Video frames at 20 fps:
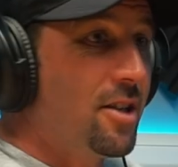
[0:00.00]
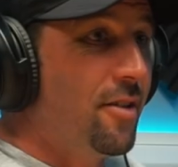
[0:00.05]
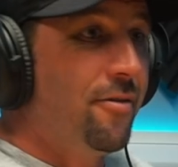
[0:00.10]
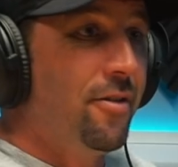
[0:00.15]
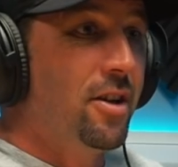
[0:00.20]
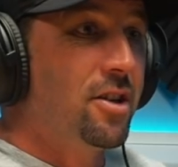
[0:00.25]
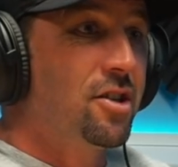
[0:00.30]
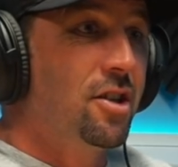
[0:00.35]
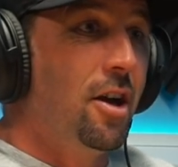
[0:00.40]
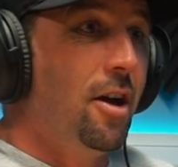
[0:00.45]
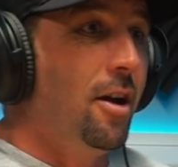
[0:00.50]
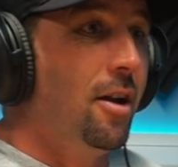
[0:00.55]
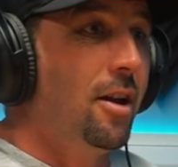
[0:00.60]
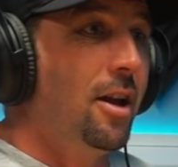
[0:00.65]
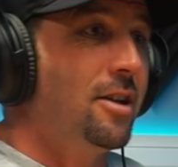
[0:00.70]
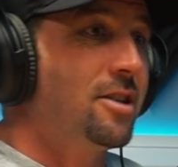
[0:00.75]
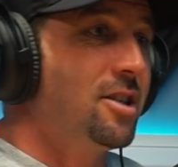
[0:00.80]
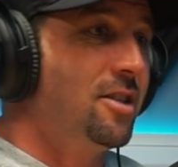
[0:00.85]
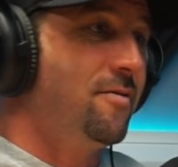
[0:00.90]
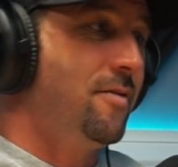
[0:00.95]
no, there's no, that...
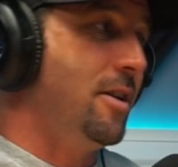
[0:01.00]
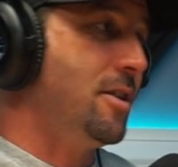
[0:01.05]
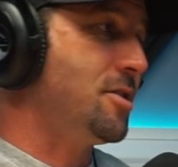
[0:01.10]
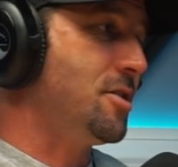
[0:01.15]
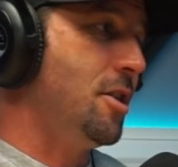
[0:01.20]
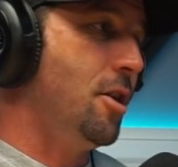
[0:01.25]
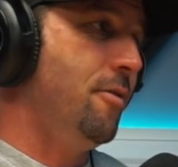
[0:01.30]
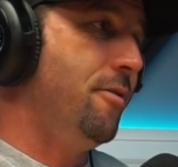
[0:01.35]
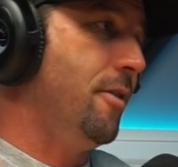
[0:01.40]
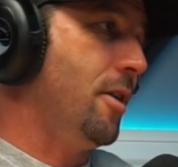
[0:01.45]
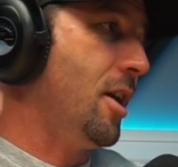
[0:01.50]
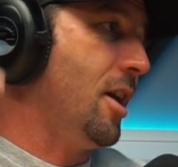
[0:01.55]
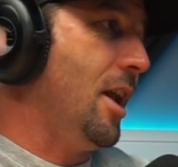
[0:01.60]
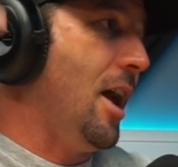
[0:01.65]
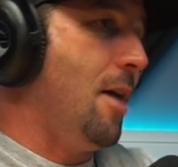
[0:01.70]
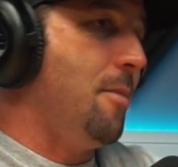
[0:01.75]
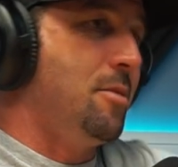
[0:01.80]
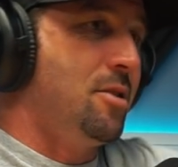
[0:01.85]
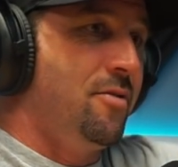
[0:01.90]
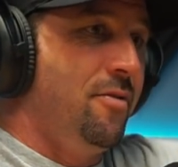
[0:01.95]
unless there's no fucking
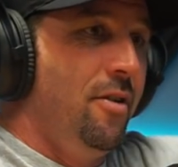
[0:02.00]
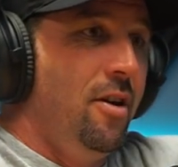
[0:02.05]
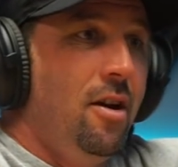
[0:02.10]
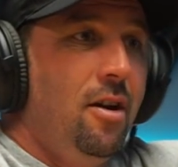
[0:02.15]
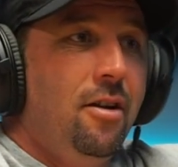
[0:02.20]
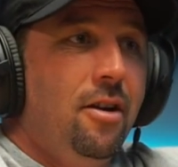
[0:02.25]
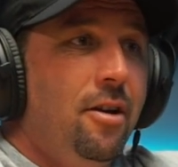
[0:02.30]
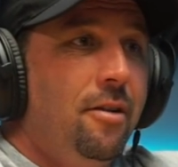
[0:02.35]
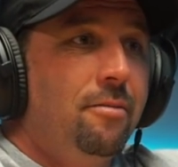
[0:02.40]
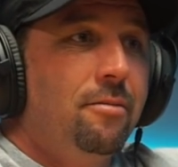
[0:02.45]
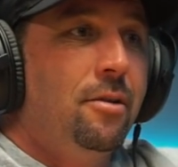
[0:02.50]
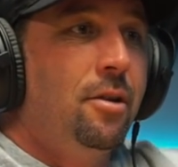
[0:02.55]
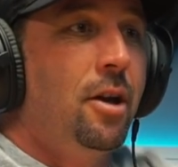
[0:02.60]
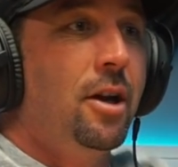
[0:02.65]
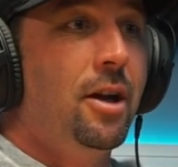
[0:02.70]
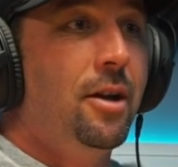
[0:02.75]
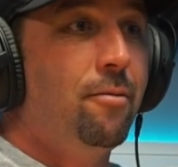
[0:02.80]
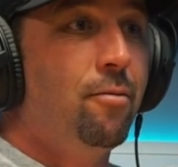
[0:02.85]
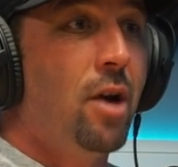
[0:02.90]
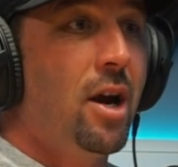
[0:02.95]
atmosphere, the,
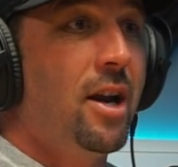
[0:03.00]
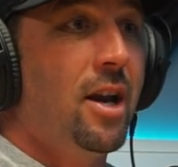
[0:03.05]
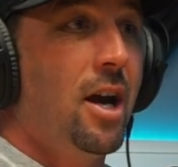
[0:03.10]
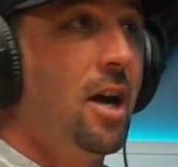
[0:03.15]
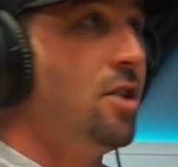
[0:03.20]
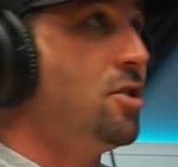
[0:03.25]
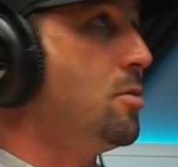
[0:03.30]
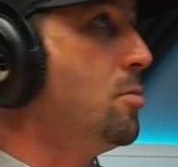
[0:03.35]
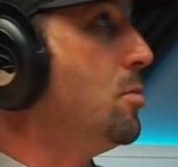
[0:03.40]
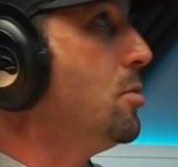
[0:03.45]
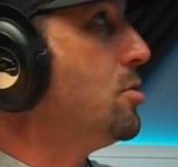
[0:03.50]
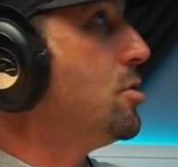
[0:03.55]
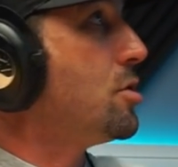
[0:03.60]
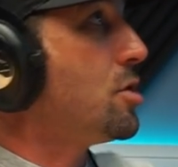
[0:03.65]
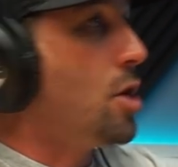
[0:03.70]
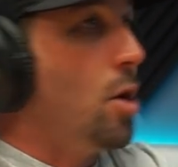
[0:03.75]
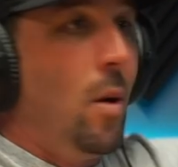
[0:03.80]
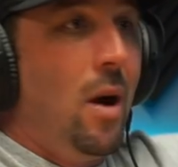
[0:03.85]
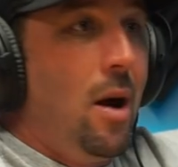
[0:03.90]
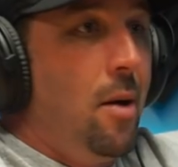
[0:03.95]
the radiation will
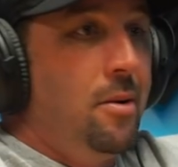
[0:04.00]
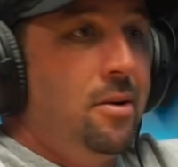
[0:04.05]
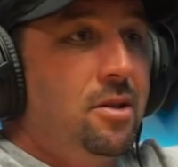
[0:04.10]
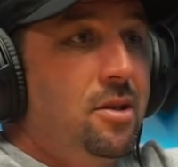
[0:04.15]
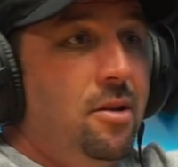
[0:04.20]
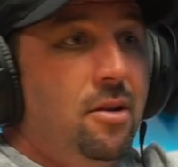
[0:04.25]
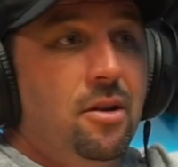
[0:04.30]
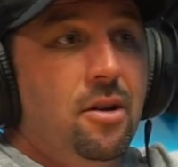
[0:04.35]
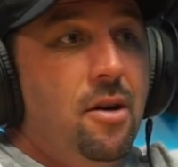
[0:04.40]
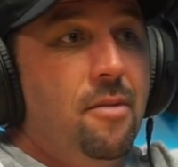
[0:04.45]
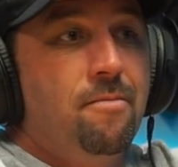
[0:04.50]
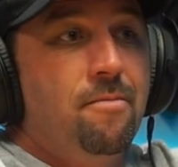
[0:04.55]
just go out into the